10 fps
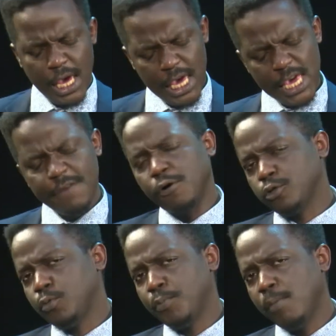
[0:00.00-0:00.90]
If I was
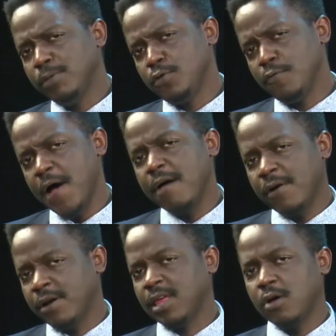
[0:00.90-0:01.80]
to promise you
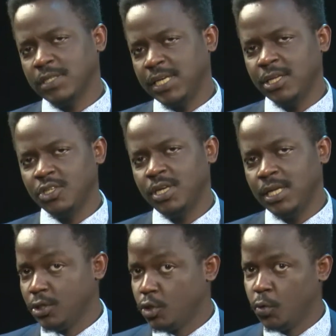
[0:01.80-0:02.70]
500,000 Kenyan
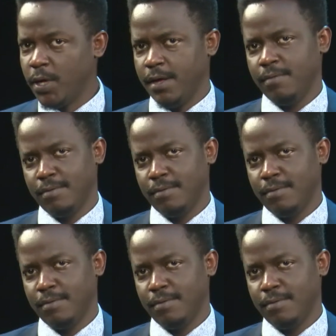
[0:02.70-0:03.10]
shillings today,